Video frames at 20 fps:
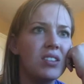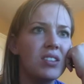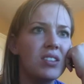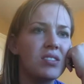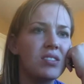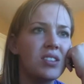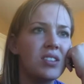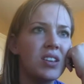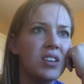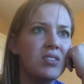
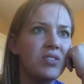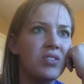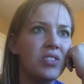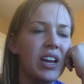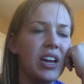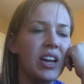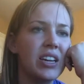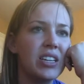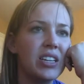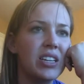It says
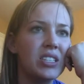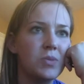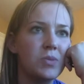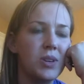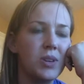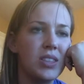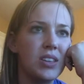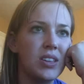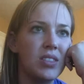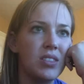for next
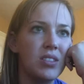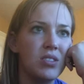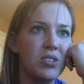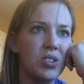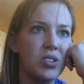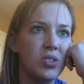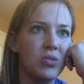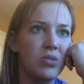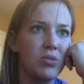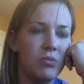week that
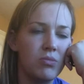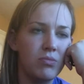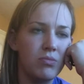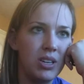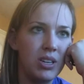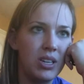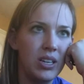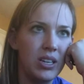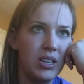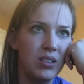there's a group
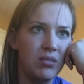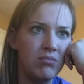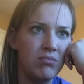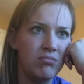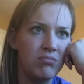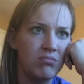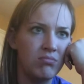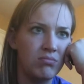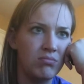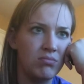meeting.